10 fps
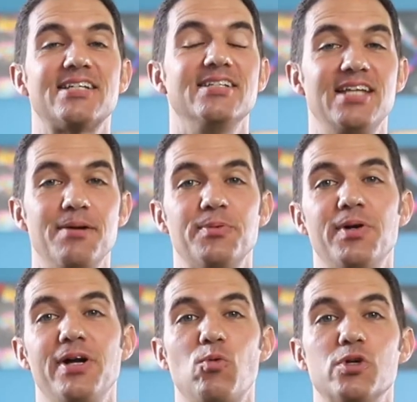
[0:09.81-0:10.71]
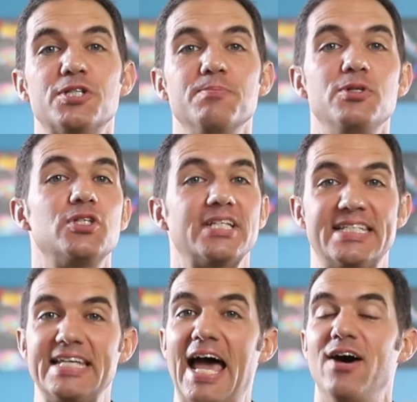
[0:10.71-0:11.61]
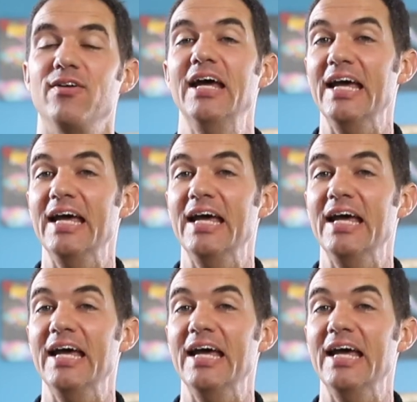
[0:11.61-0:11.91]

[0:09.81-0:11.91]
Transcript: contemporary worship music sound.